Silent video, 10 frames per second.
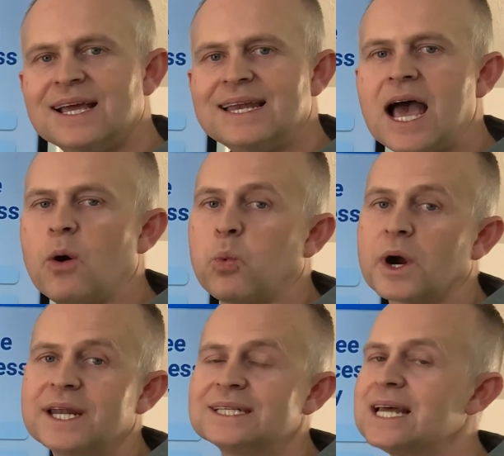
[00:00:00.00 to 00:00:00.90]
Now, we're
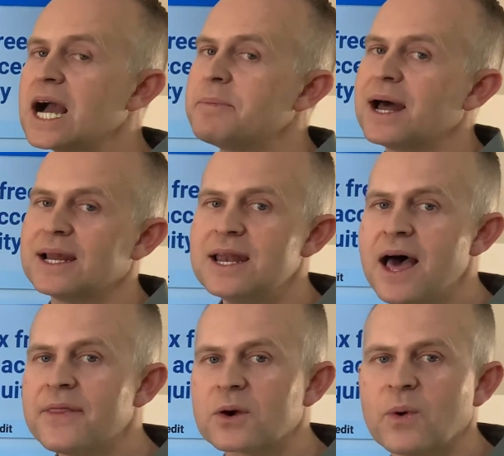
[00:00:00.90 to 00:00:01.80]
going to talk about
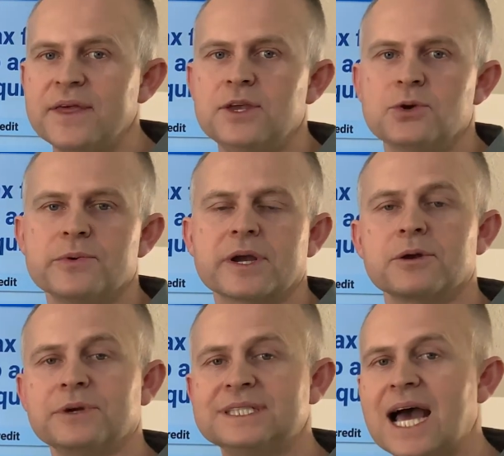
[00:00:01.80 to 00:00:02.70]
another way that you
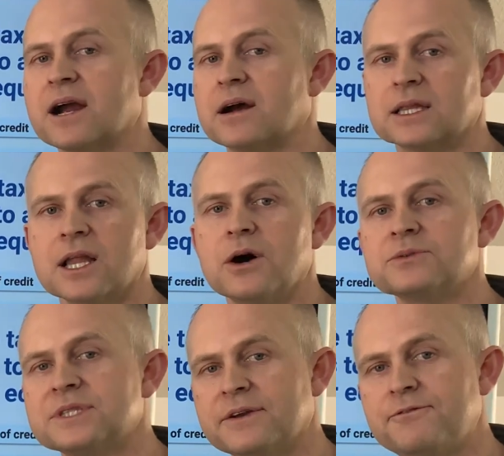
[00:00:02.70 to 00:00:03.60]
can retire on
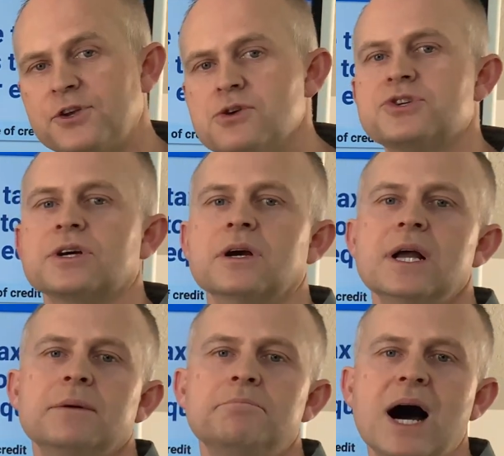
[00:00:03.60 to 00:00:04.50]
loans in future
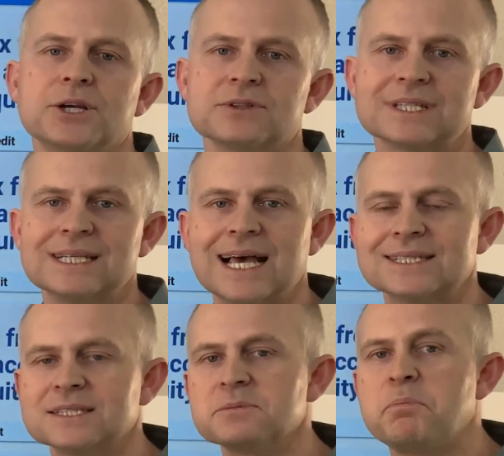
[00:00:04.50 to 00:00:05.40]
modules and
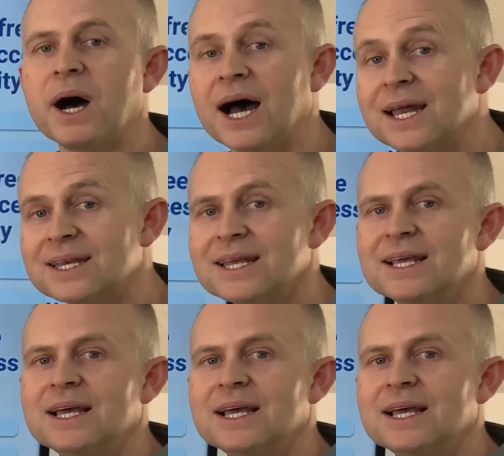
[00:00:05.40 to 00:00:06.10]
lessons, but